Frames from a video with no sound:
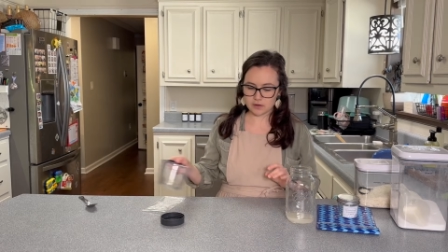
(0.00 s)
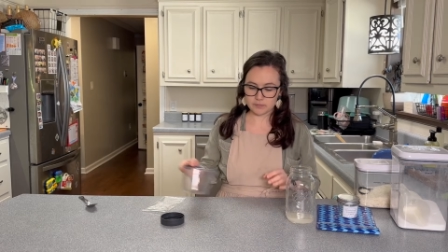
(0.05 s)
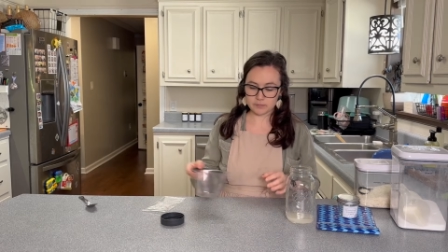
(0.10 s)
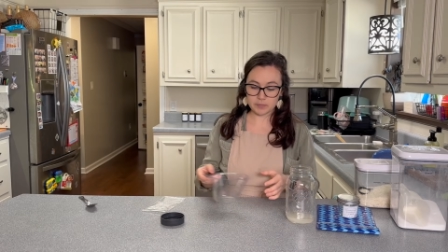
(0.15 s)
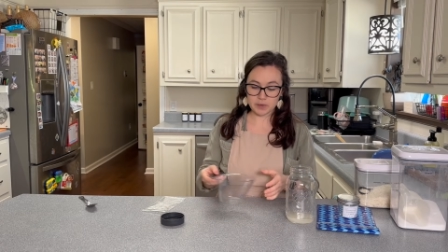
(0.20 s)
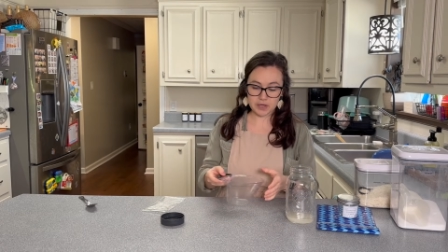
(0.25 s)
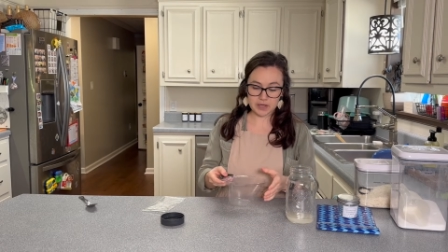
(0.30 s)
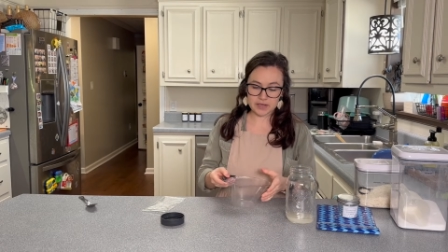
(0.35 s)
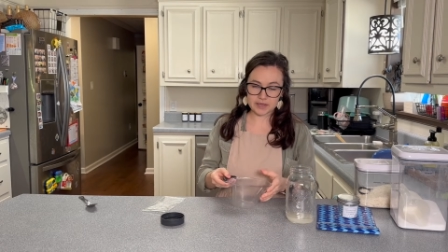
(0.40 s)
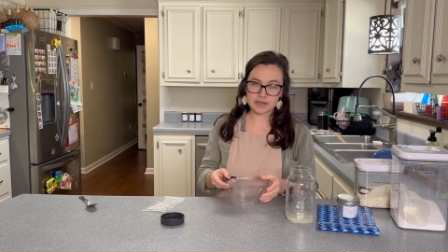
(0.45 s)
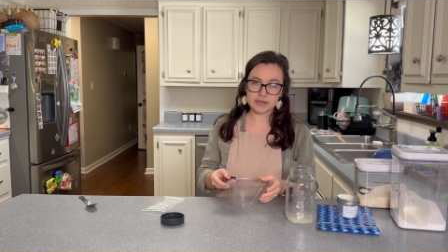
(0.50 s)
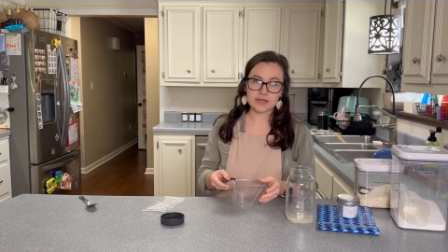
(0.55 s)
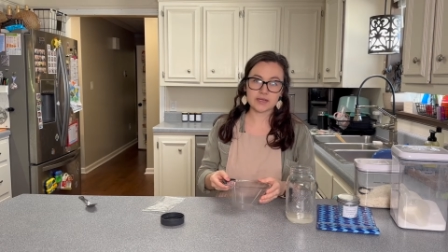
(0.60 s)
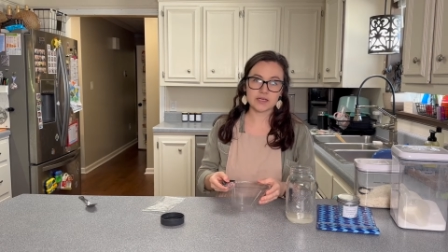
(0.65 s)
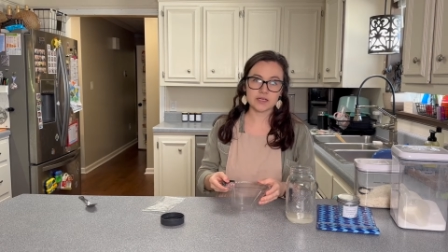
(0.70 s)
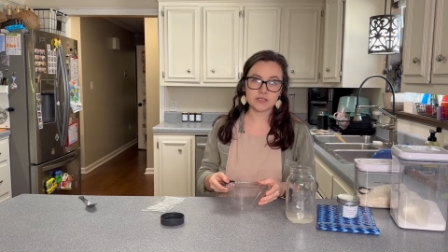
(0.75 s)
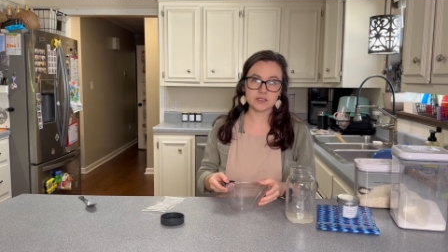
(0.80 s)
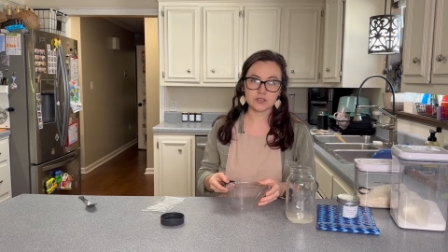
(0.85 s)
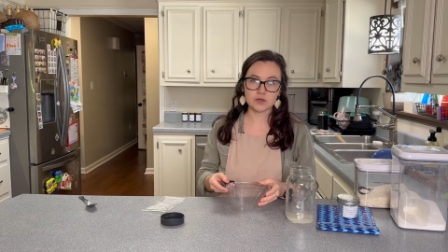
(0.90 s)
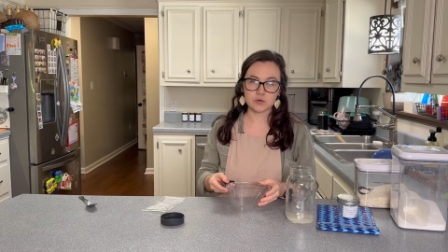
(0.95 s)
but it
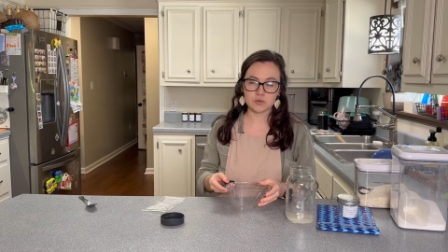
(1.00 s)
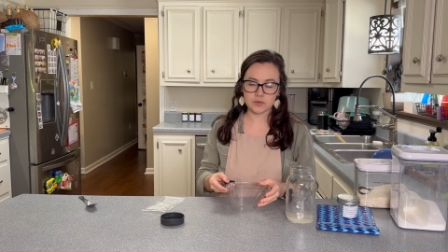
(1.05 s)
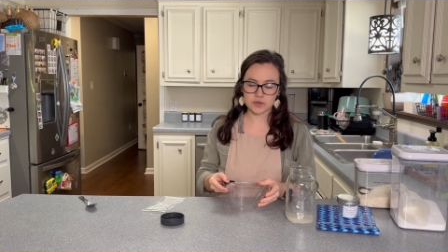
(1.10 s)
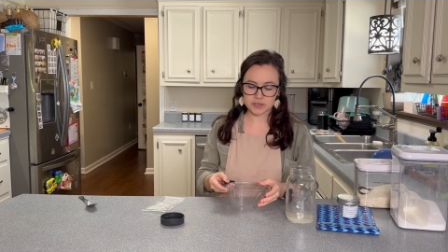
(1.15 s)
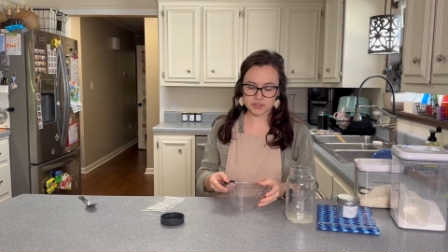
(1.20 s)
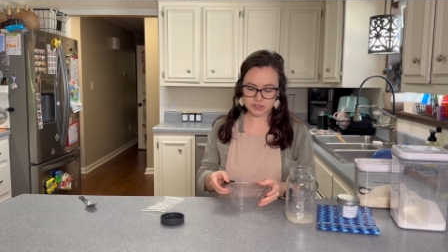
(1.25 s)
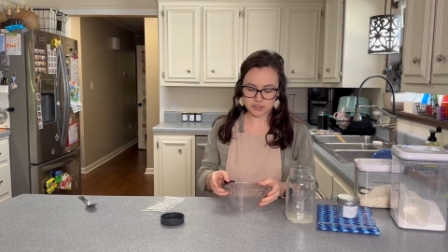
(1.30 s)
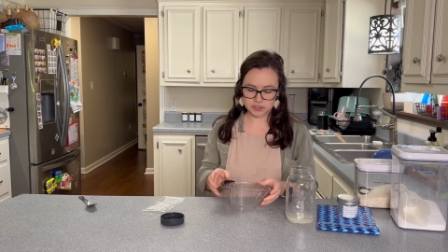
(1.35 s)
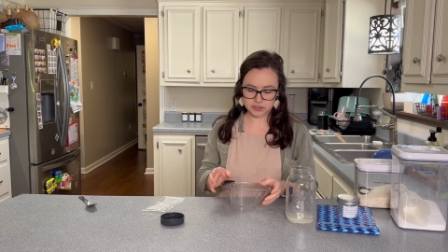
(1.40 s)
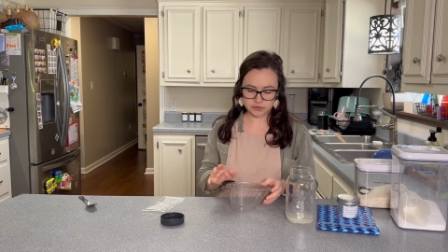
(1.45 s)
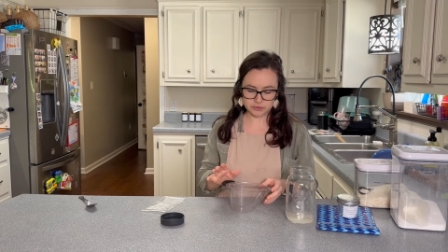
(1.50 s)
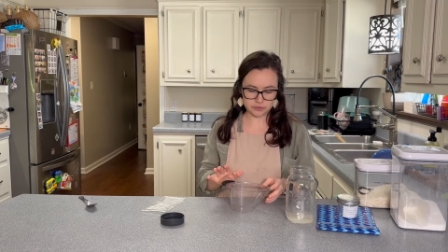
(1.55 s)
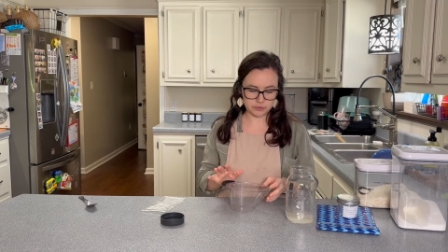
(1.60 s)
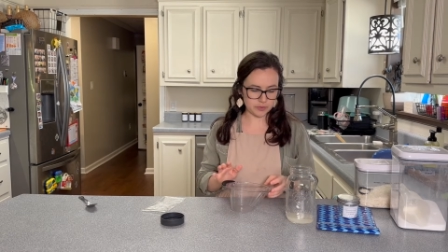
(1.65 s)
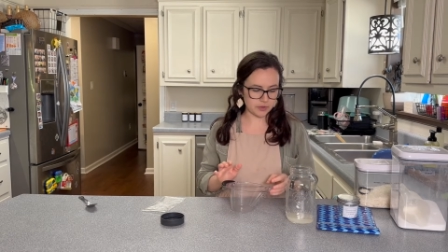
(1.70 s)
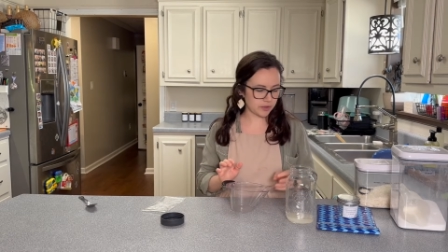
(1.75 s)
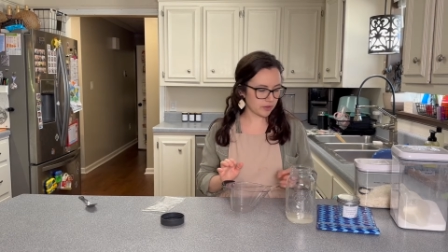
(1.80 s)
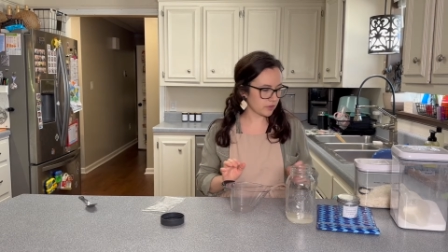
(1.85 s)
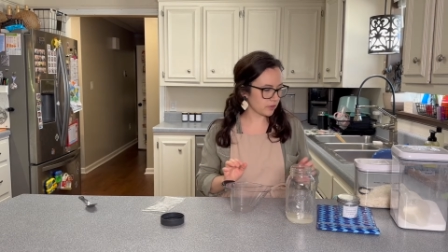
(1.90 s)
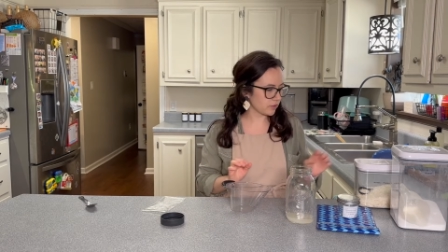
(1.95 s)
is going to
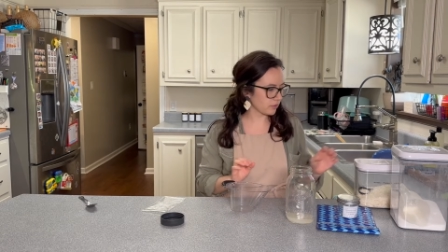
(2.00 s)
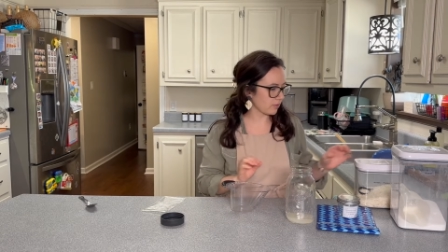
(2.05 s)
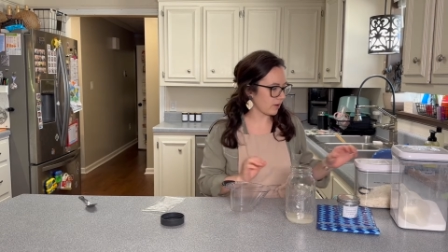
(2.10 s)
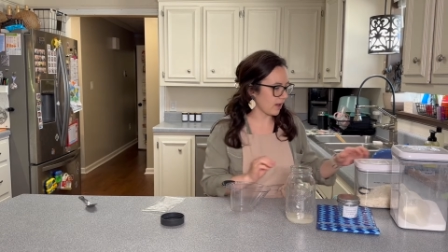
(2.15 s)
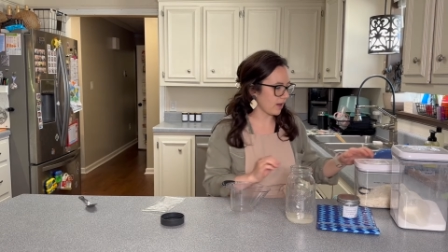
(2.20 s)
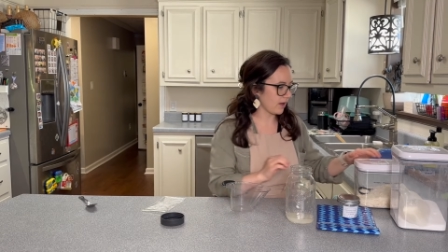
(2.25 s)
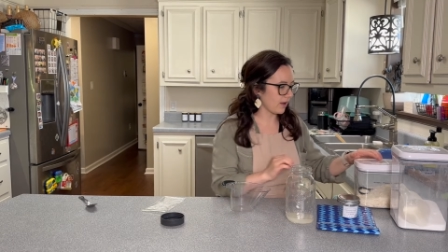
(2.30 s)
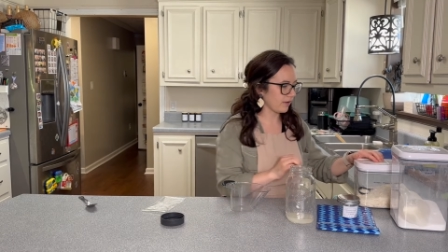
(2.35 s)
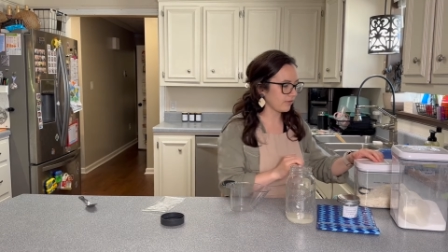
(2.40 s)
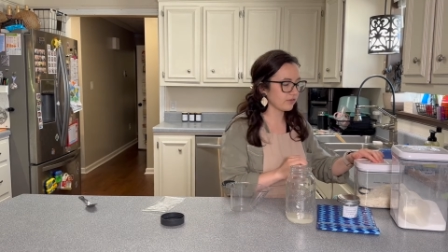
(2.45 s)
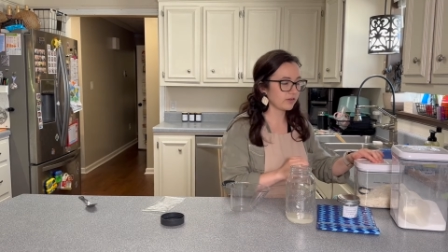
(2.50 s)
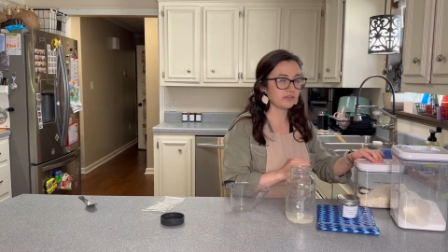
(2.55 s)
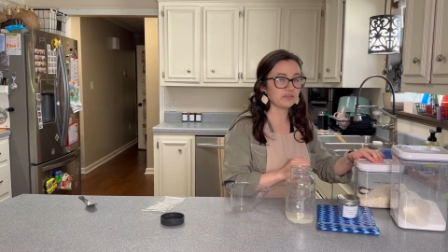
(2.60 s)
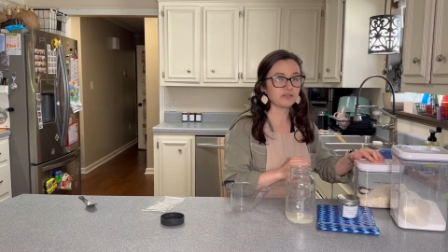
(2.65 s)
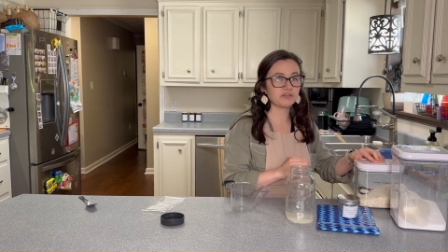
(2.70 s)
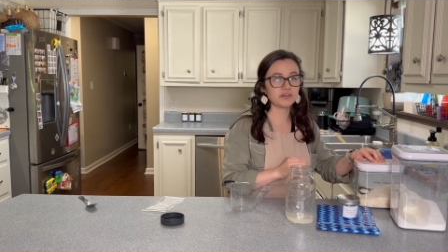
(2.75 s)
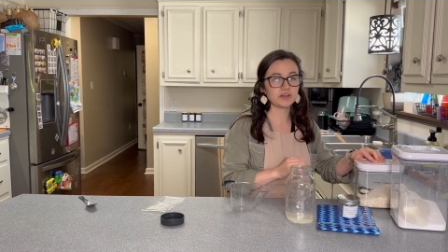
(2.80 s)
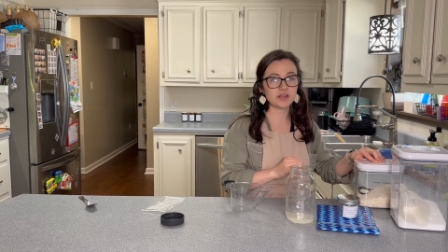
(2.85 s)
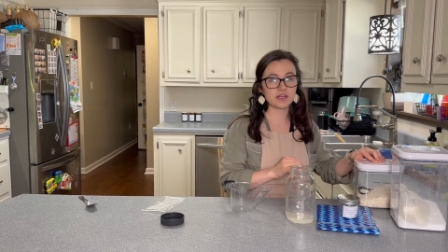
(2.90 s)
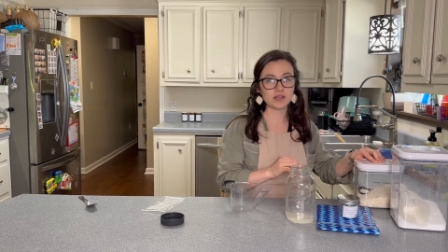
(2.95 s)
thrive and
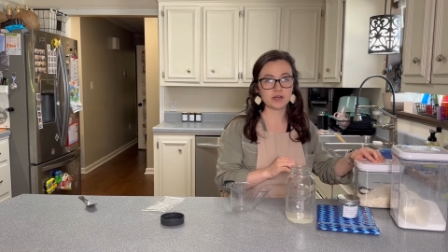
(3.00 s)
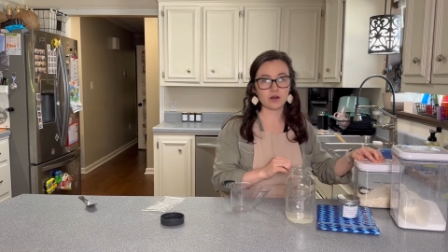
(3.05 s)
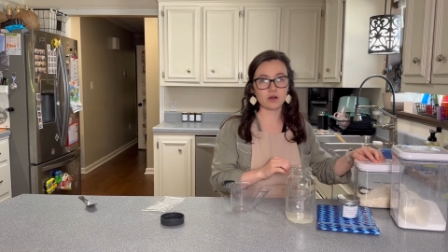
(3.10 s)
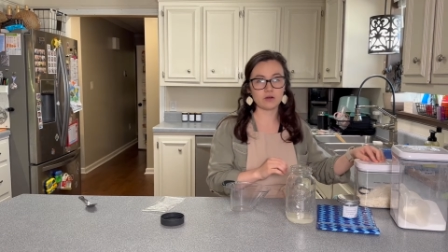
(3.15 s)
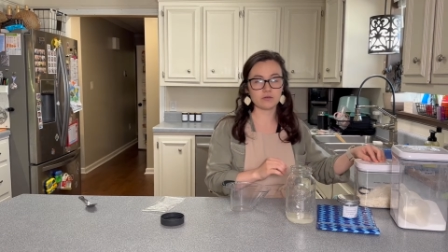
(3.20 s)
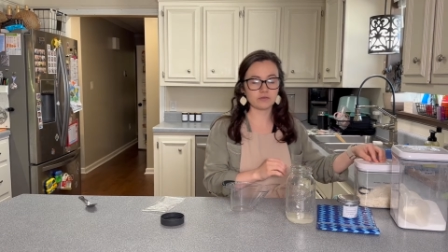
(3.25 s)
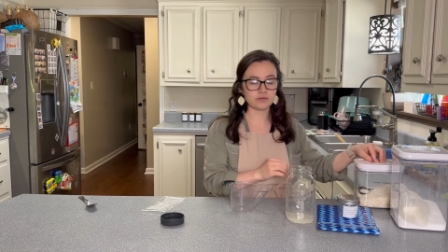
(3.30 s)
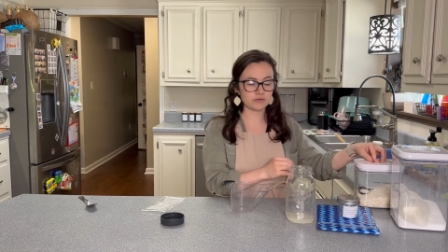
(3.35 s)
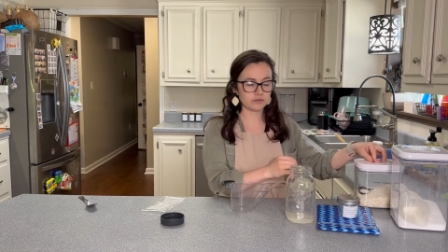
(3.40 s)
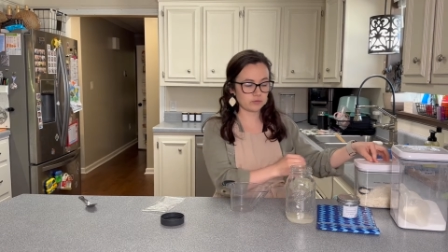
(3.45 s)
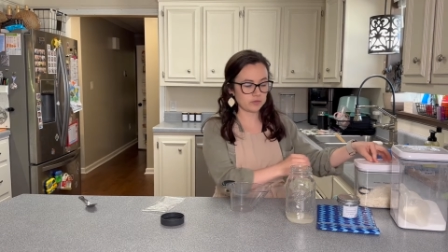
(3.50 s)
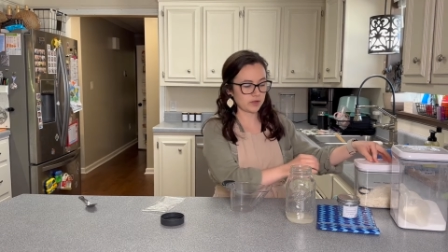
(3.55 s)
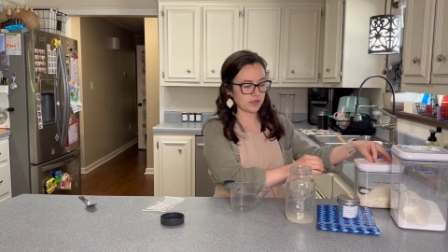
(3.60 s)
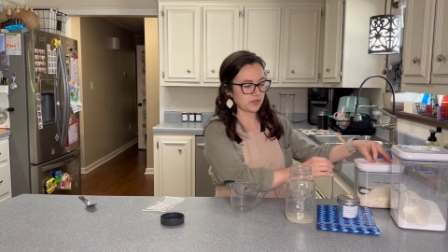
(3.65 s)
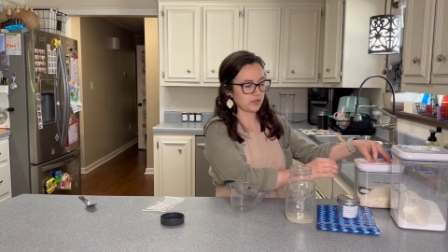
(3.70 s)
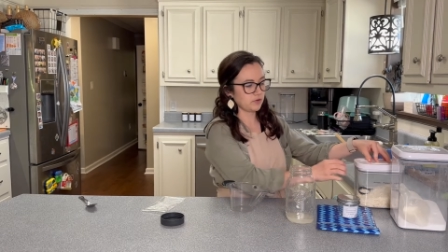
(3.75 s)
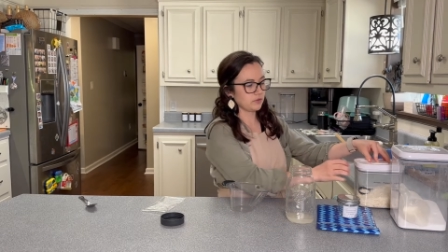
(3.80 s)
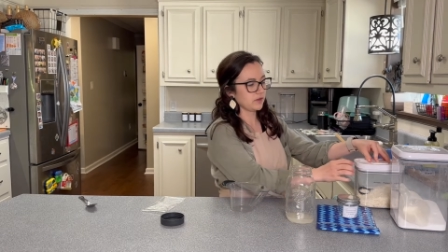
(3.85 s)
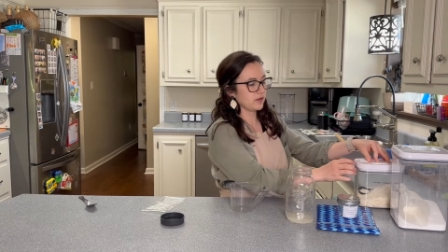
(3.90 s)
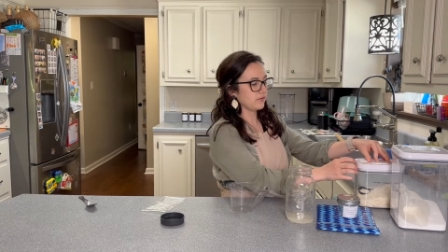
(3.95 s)
feed off of what
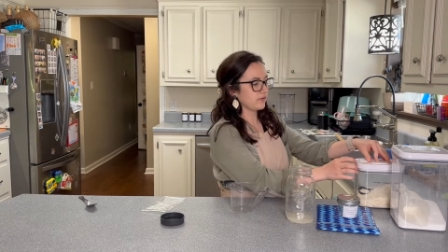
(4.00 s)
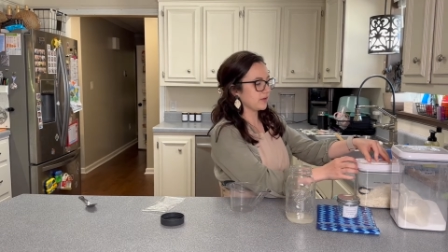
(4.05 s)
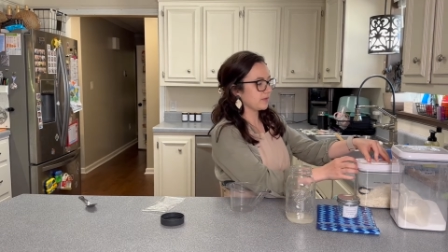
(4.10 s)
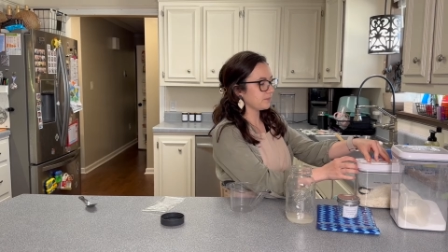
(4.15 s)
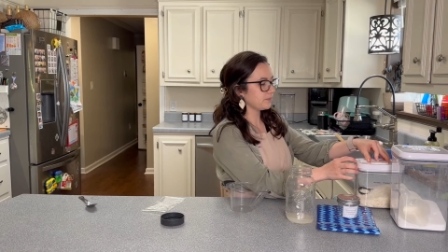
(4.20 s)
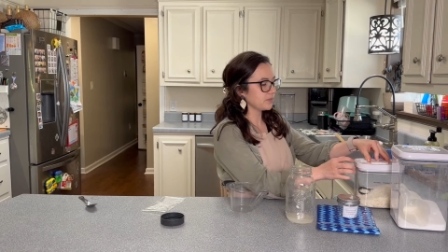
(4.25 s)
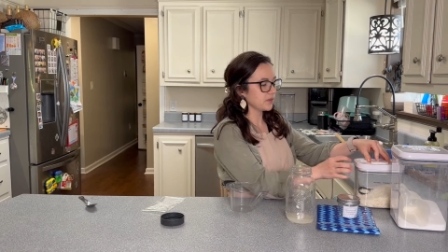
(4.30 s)
you give it.